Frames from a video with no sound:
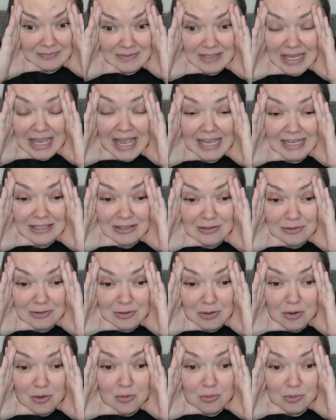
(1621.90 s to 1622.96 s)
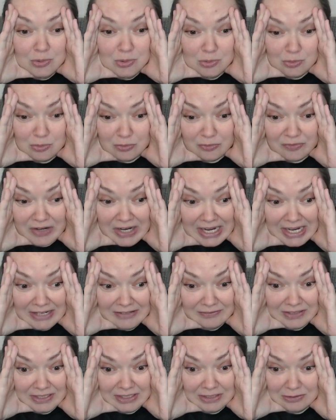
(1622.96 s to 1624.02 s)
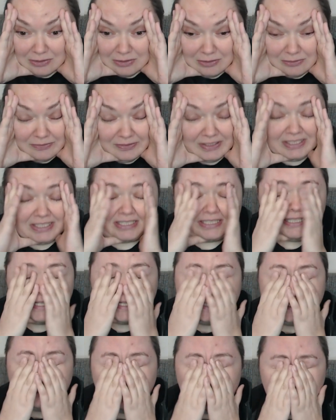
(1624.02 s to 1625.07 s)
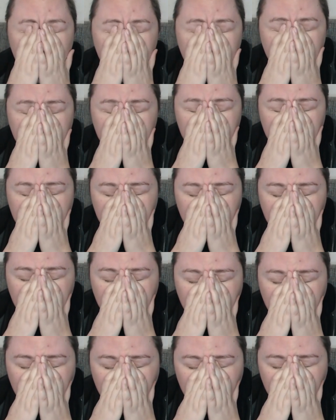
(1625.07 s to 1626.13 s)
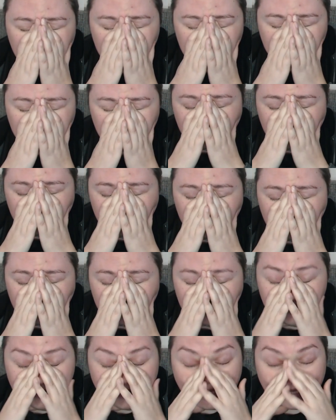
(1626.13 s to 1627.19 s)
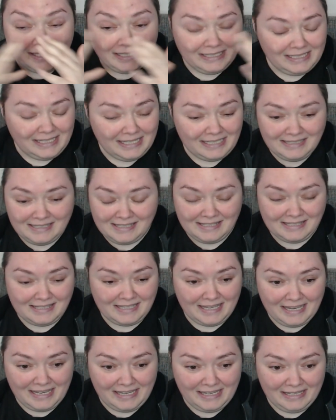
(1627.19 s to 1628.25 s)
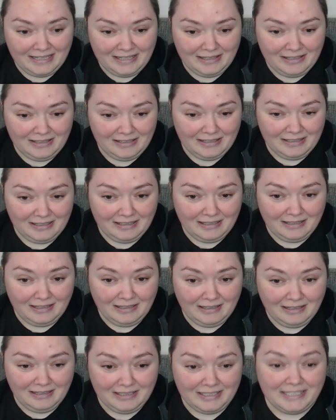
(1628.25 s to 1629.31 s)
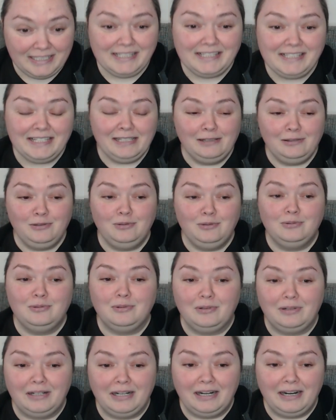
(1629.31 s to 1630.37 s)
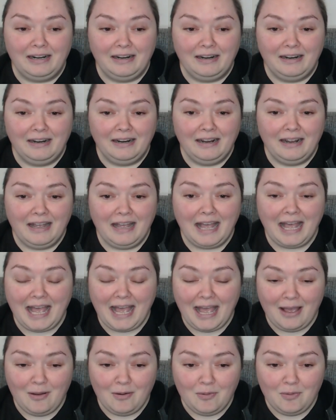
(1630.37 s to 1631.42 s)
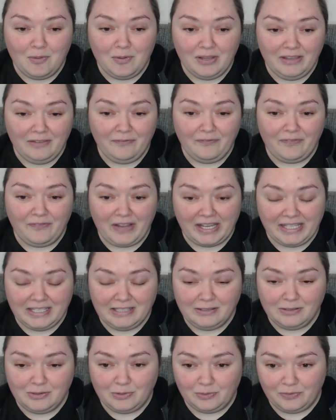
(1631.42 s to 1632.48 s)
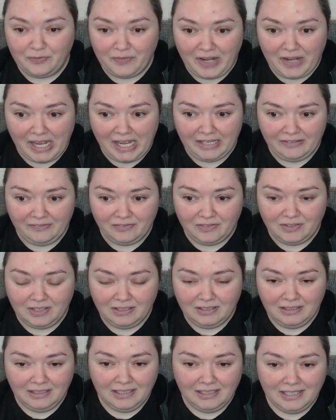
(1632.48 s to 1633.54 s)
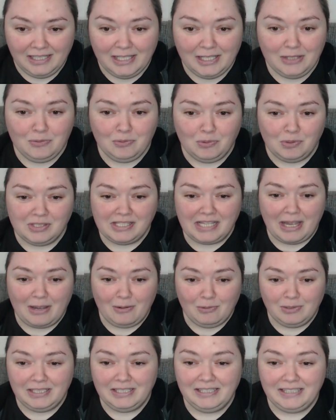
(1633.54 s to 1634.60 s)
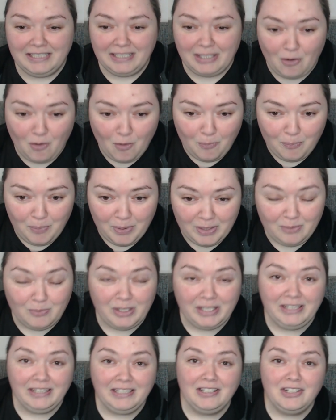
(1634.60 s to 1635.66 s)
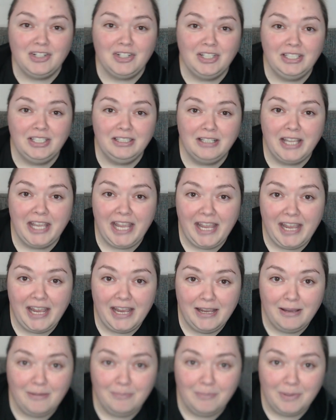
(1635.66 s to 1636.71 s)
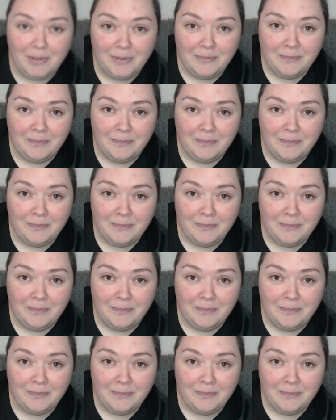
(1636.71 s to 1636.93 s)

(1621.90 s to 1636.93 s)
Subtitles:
I don't know who survived in all of this. Like, oh my god. Like, let's say, Isildur, how he fucking survived. He was out in the open when the shit came.